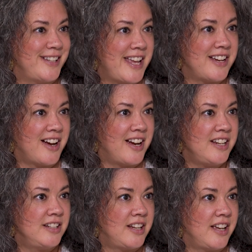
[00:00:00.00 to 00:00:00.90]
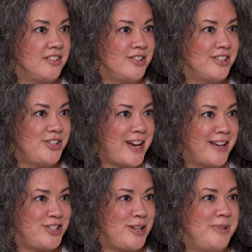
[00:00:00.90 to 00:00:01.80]
AI and the
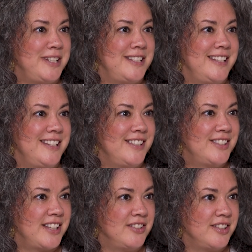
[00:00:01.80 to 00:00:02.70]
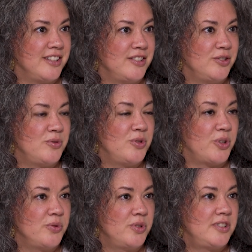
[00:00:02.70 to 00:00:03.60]
ChatGPTs and the,
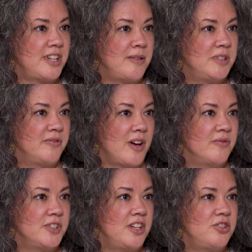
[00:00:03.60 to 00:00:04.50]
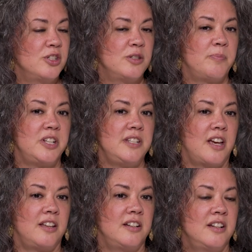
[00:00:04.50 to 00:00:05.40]
those types of conversations, but
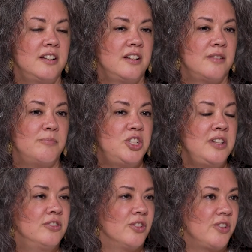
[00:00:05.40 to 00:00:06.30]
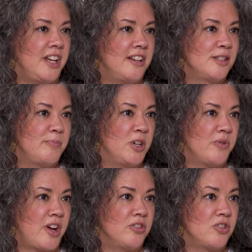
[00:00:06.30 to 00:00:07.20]
yet machine learning has been
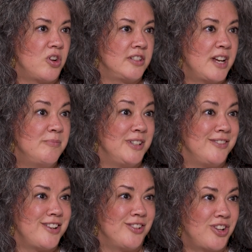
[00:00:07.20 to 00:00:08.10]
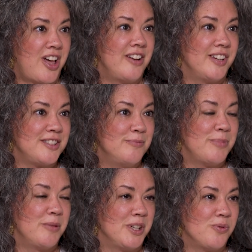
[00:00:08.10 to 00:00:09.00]
around a long time and a lot of us in
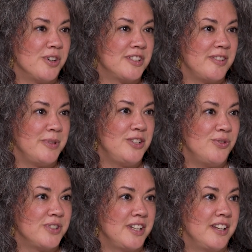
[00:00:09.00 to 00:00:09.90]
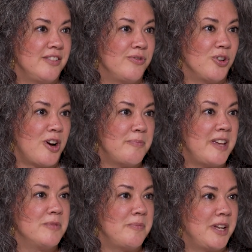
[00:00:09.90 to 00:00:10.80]
public works have been using it for our
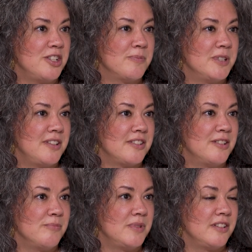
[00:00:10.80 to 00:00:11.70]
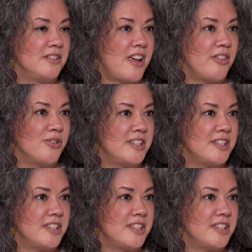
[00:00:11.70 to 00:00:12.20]
pavement management systems and other